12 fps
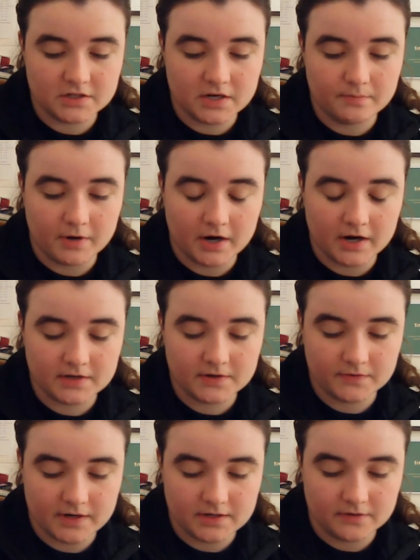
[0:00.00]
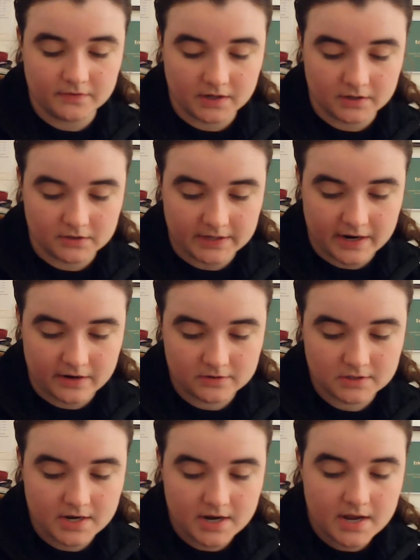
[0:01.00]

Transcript: and parked in front of Uncle's house.